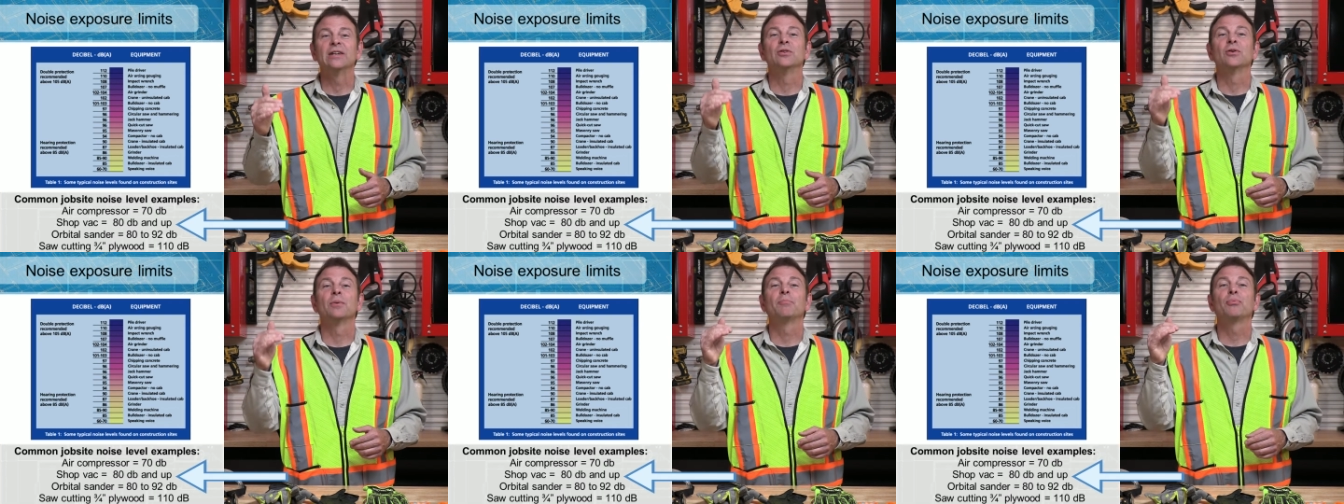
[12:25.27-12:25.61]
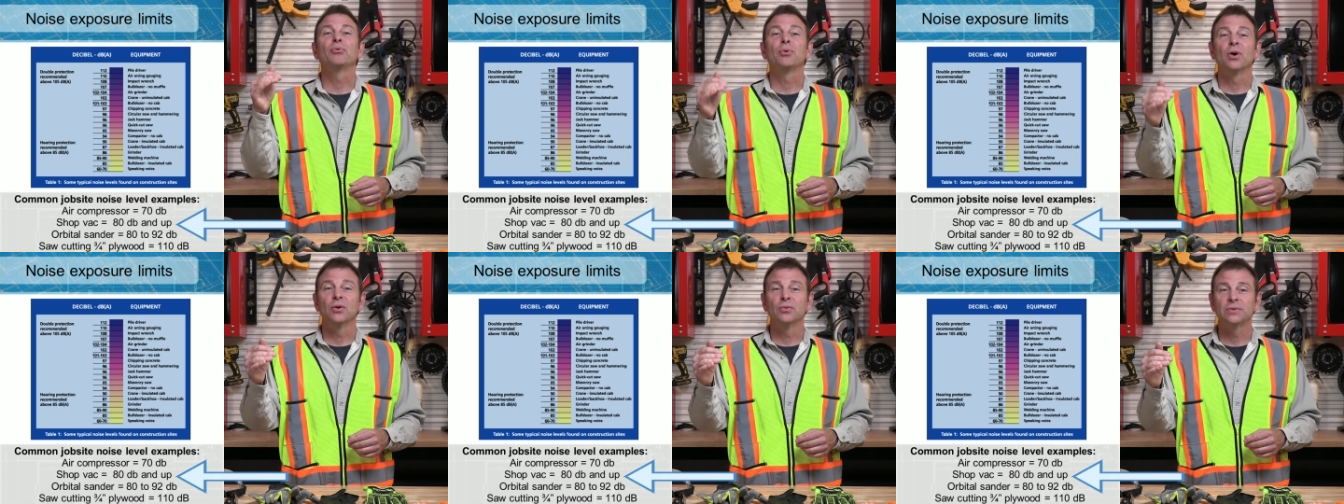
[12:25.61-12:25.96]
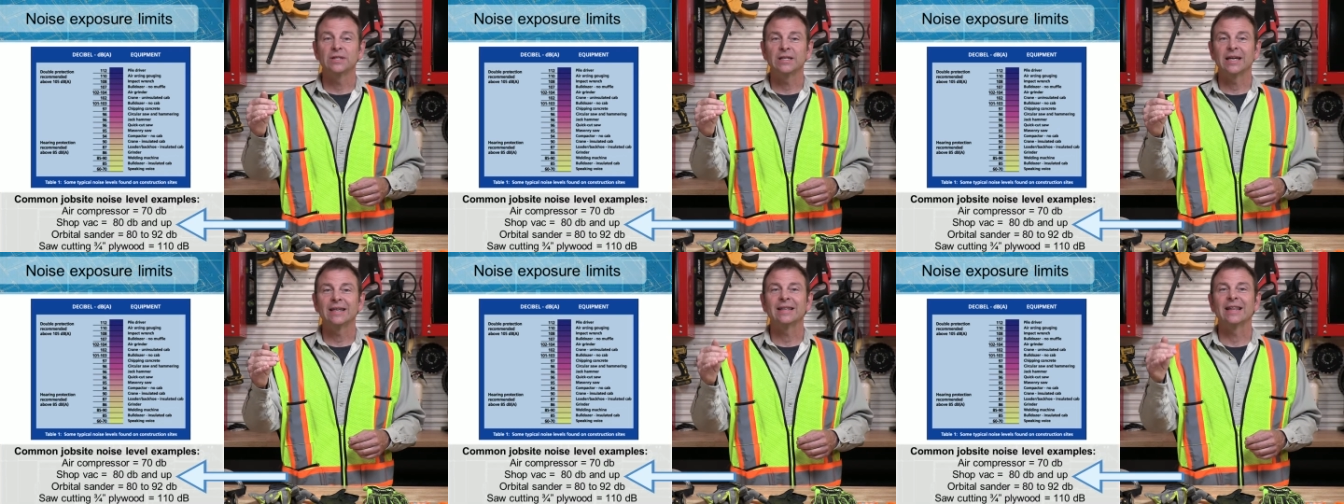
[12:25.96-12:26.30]
and you're
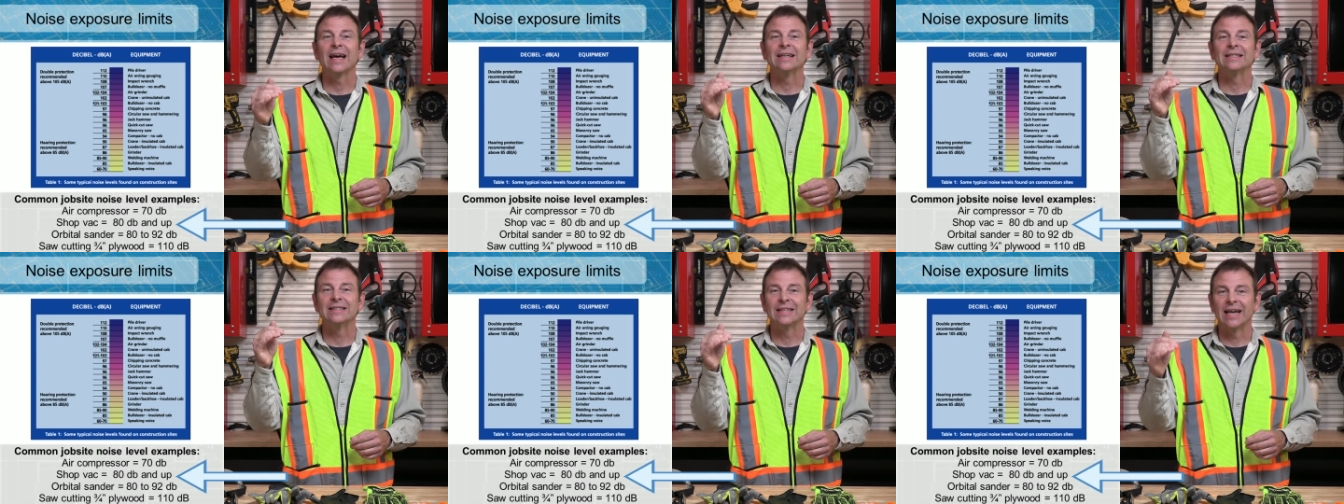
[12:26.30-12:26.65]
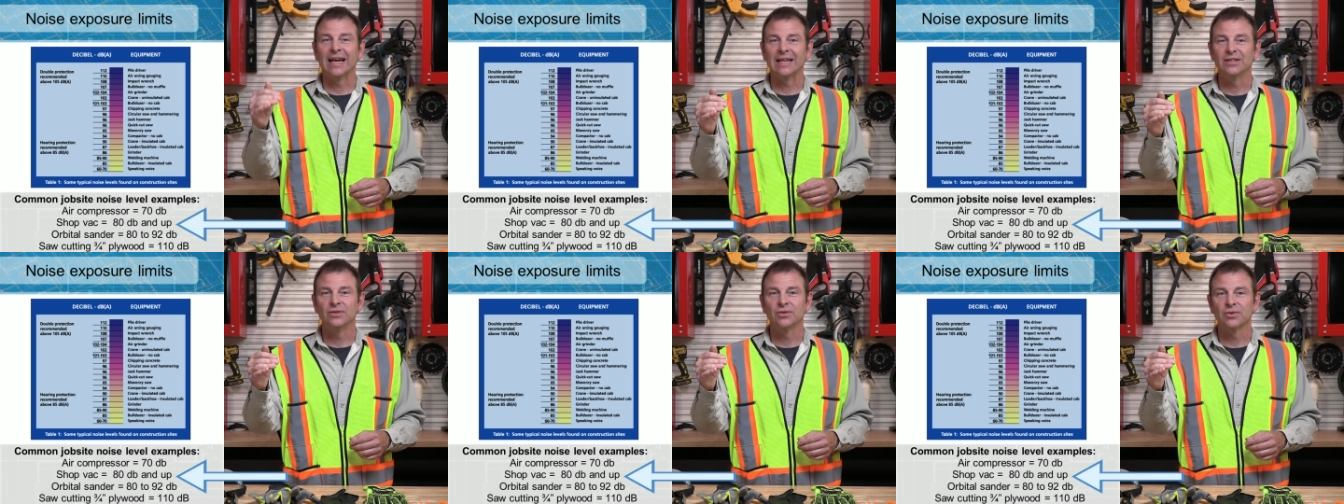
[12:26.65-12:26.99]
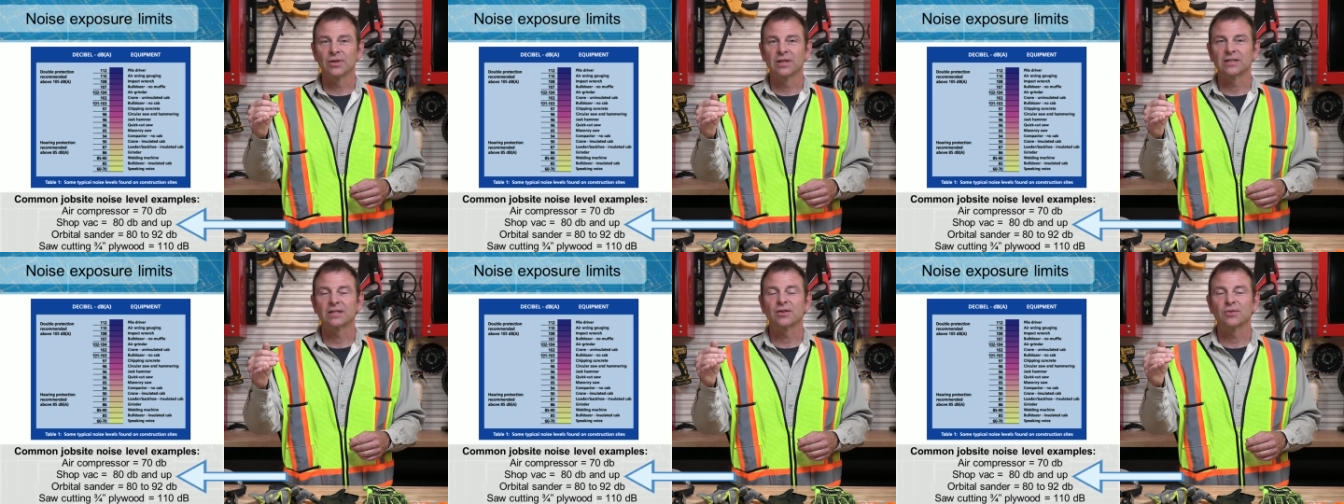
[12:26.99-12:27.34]
approaching that
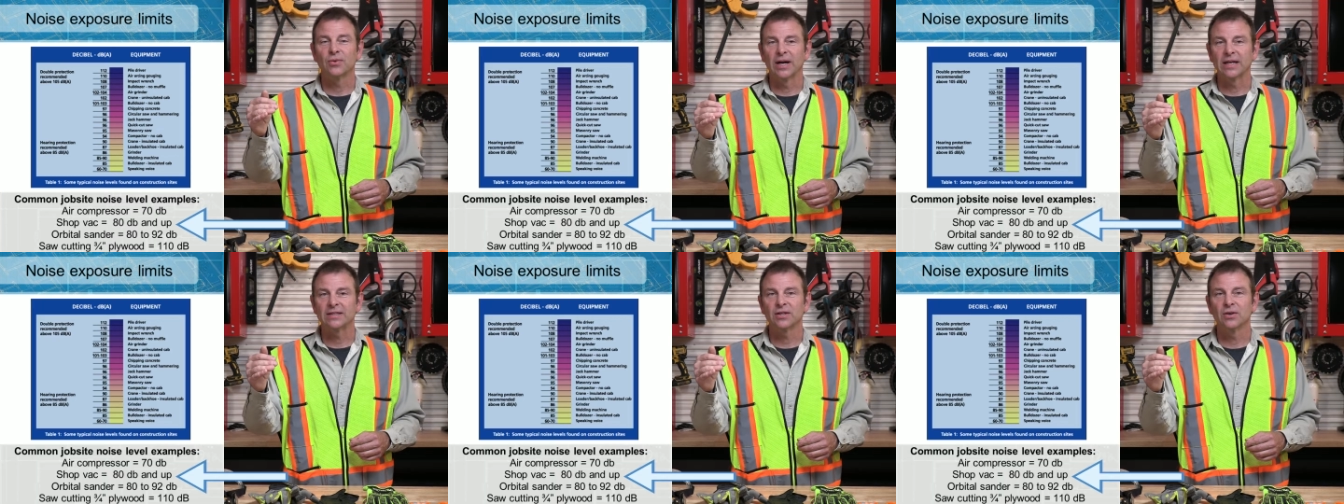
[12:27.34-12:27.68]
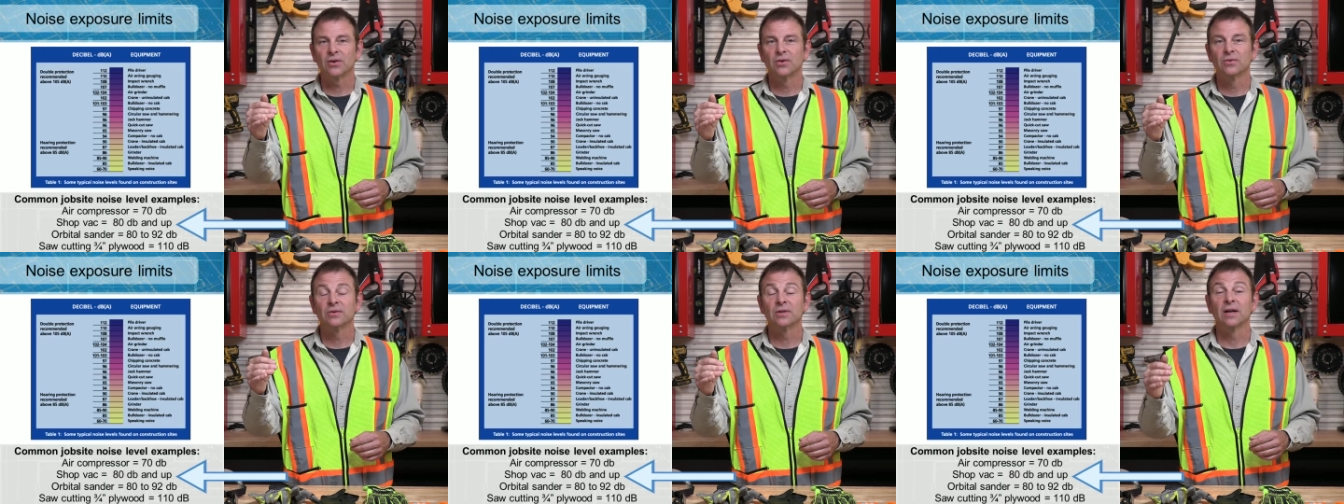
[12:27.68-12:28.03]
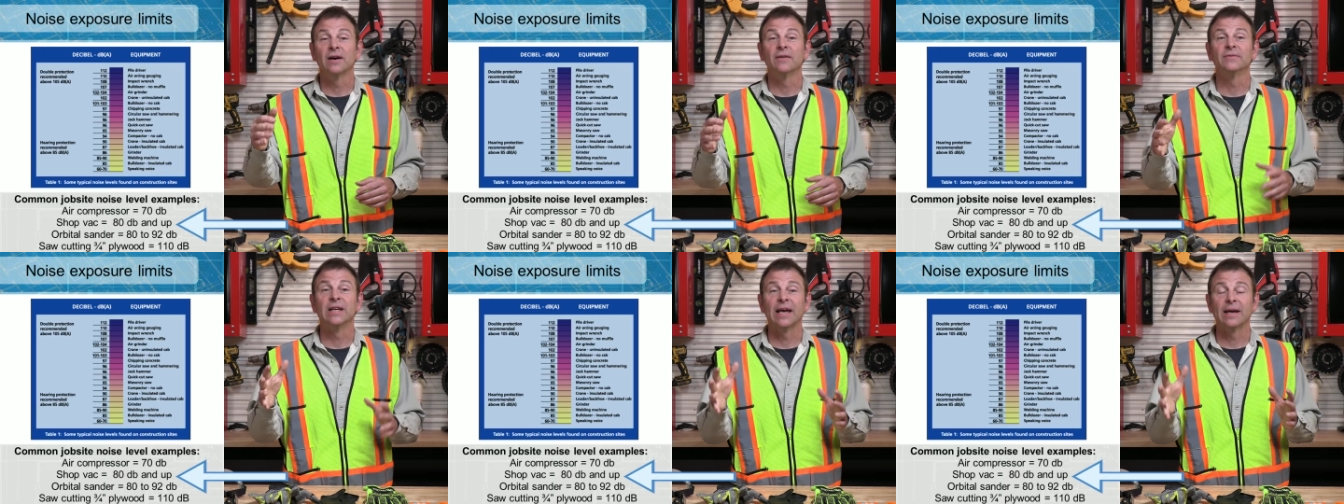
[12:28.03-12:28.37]
dangerous threshold
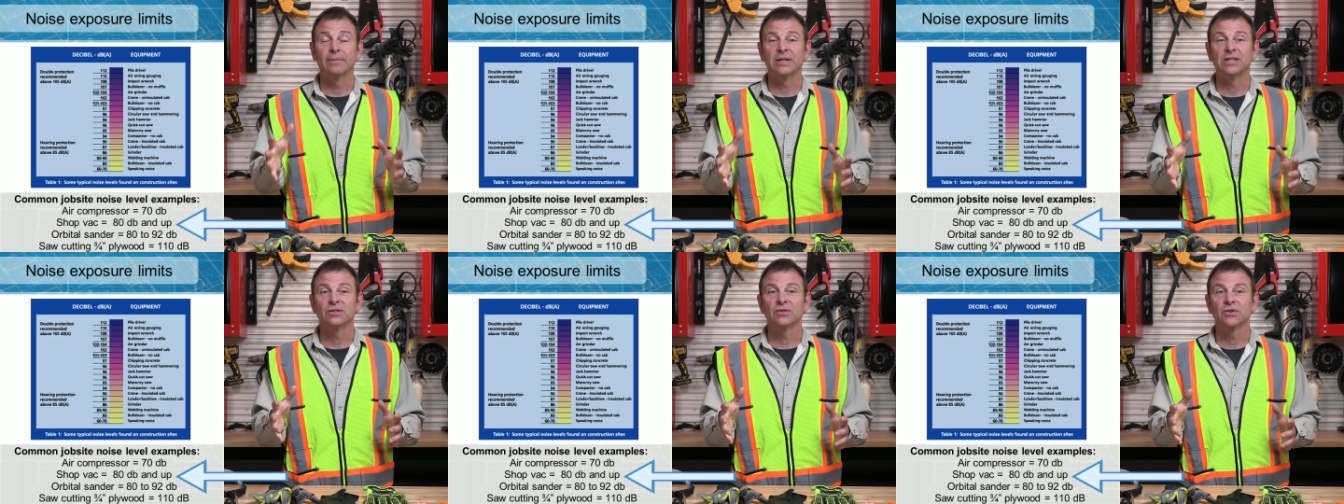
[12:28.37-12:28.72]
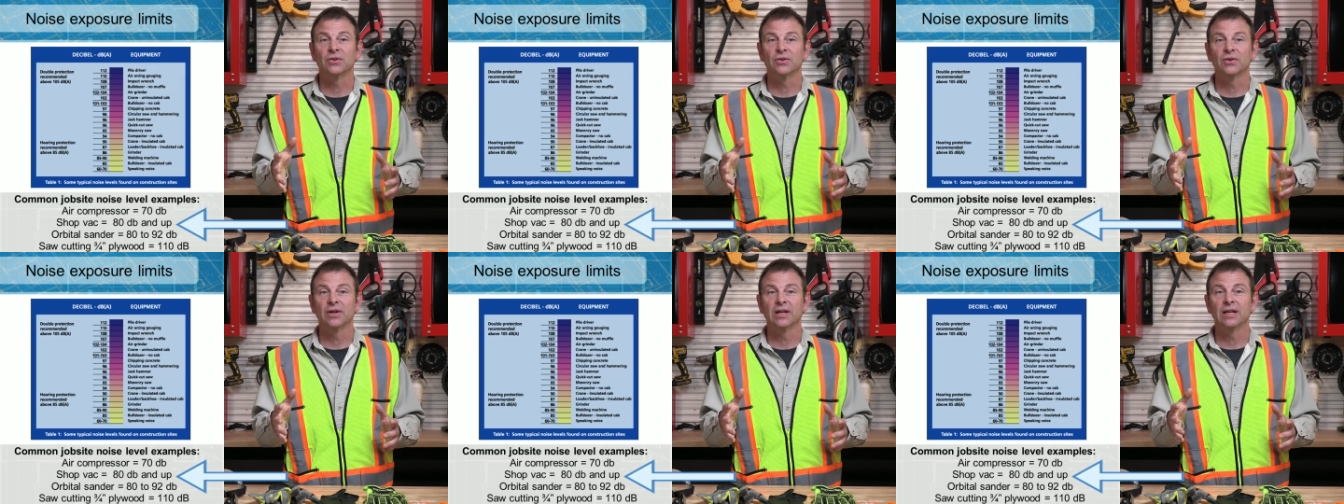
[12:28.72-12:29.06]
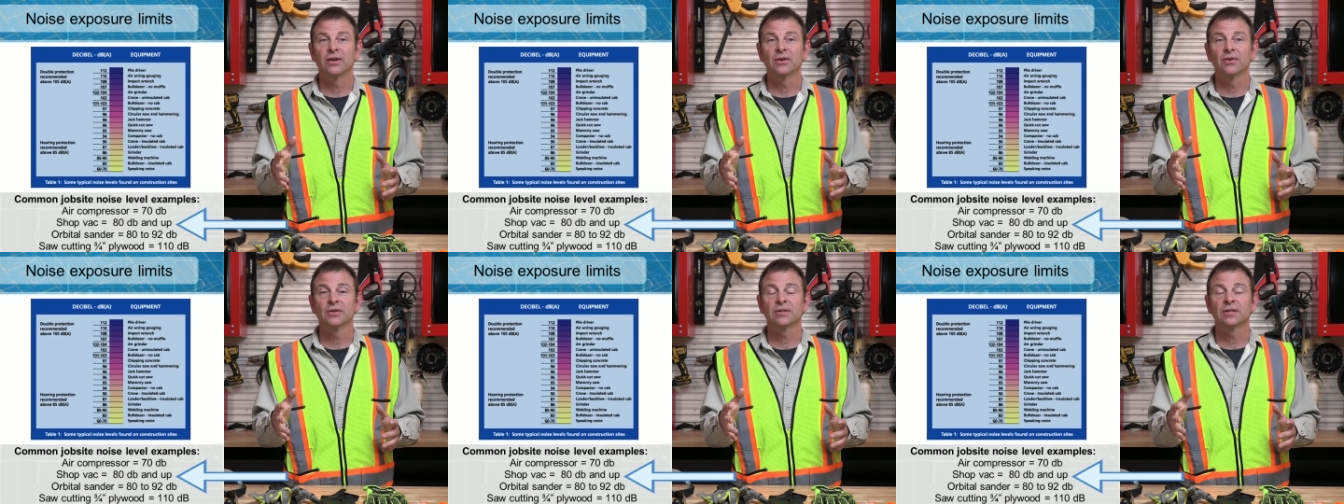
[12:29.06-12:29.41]
of damage to your
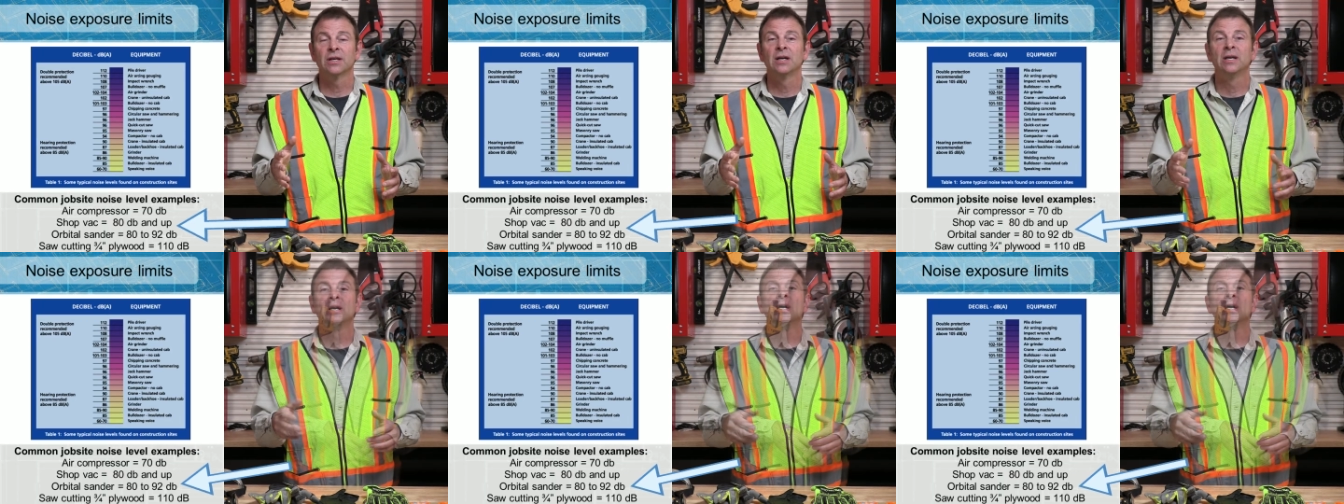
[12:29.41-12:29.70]
ears.